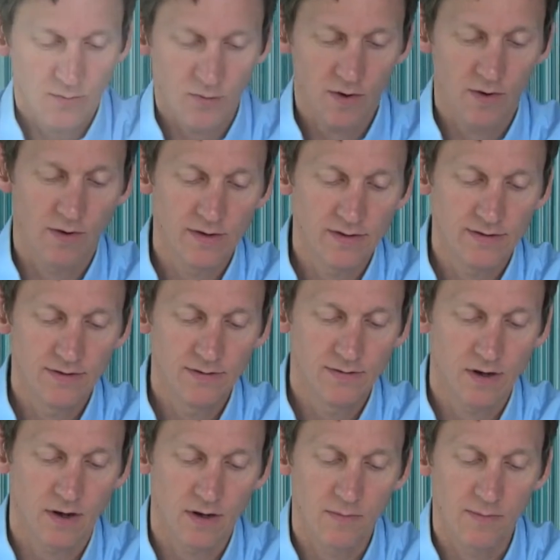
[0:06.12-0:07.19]
we're going to
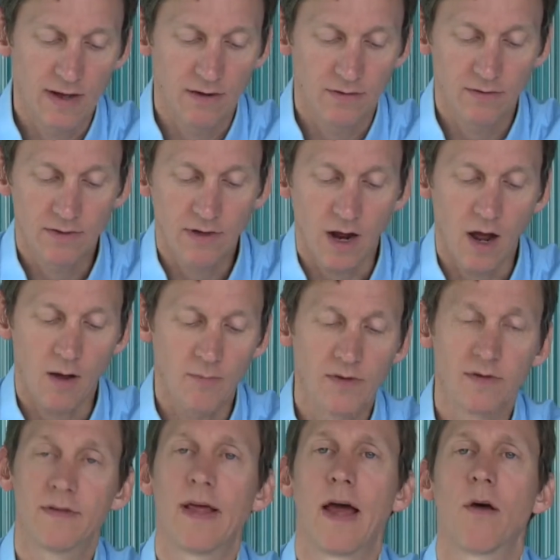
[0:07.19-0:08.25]
talk about
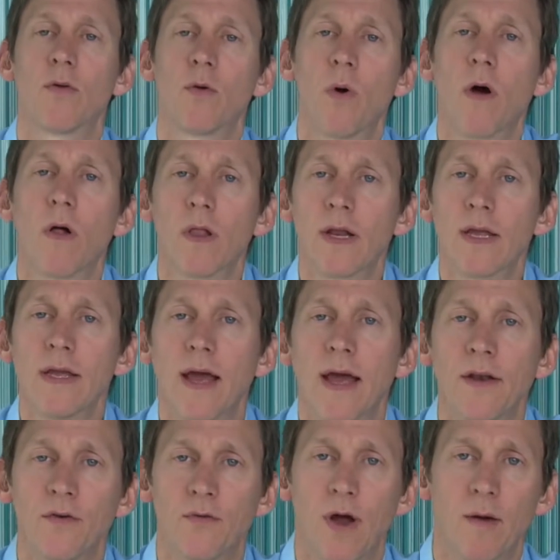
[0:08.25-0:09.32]
common sound quality
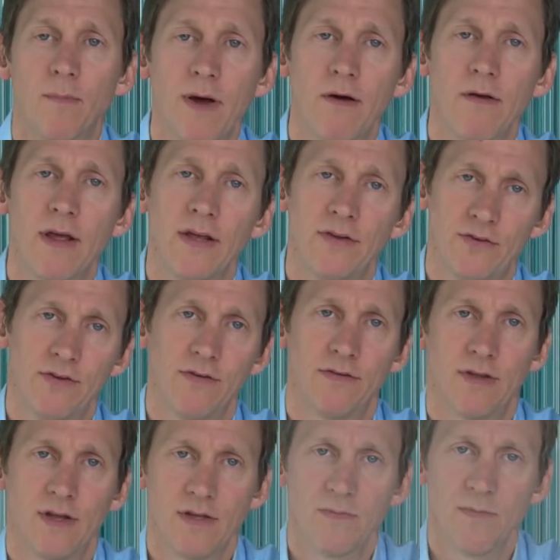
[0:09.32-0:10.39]
and dropout
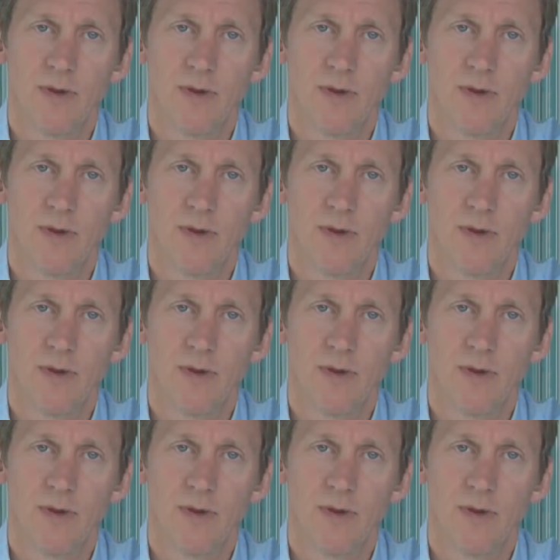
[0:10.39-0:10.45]
issues that you